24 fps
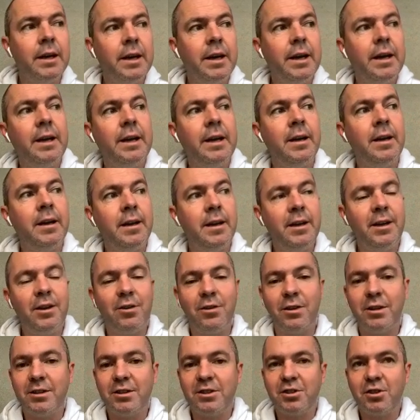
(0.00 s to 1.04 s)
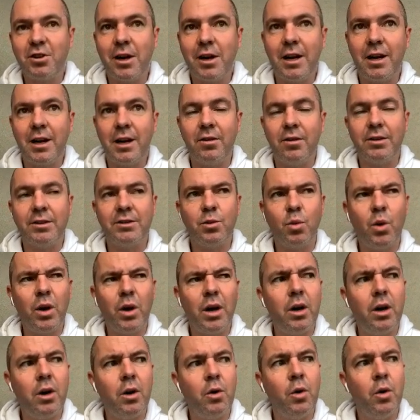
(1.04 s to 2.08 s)
here in Australia as
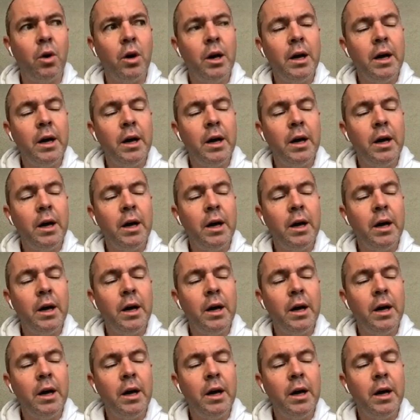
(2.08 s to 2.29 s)
well.